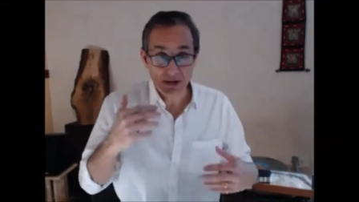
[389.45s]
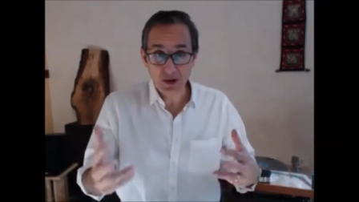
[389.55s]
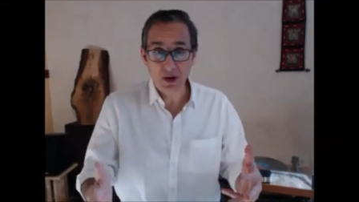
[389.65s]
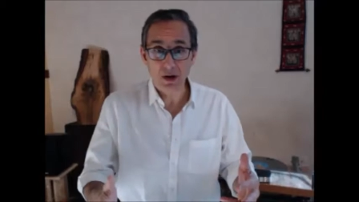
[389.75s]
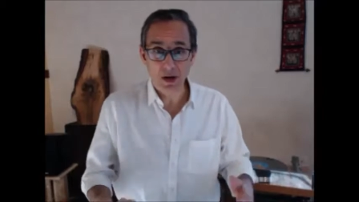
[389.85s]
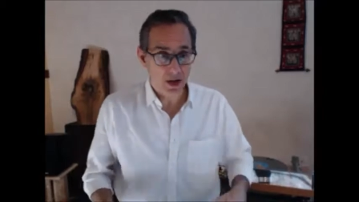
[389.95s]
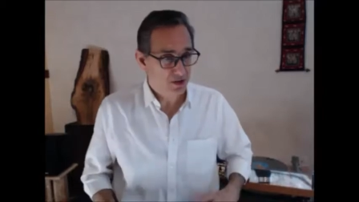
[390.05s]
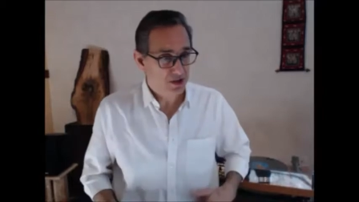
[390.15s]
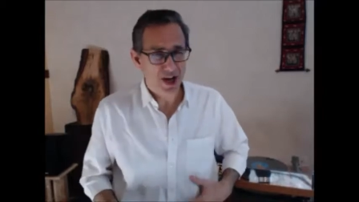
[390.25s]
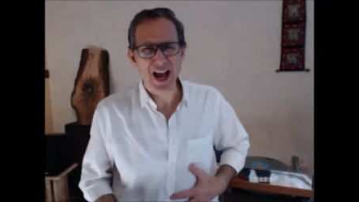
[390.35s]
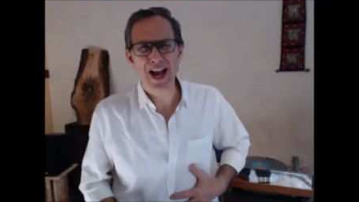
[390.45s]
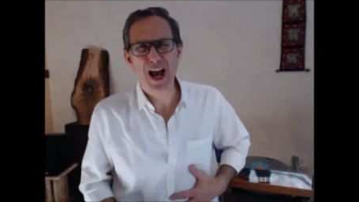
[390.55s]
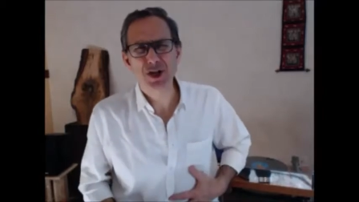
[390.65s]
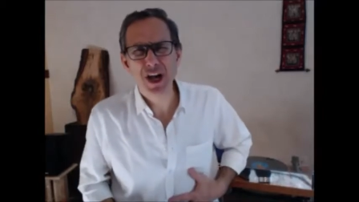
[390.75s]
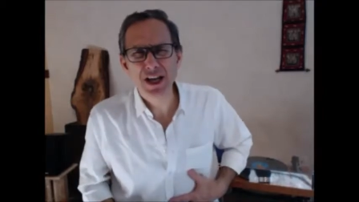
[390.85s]
the cardiologist. I
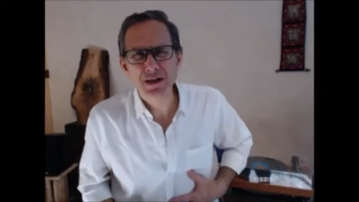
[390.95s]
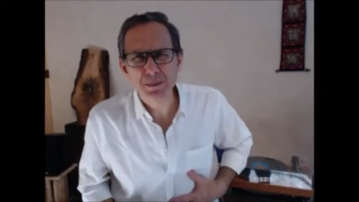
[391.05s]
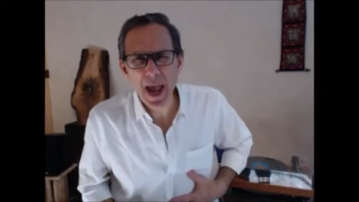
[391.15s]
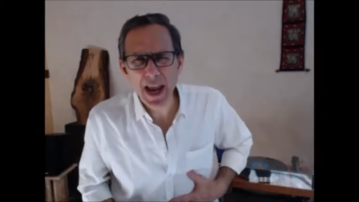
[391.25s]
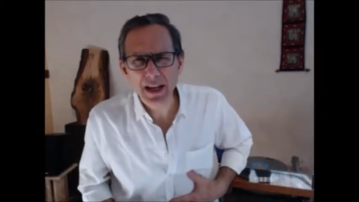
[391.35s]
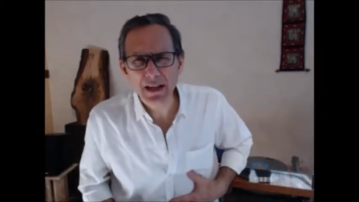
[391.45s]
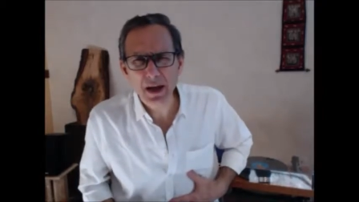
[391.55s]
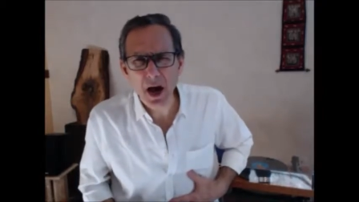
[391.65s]
got chest pain.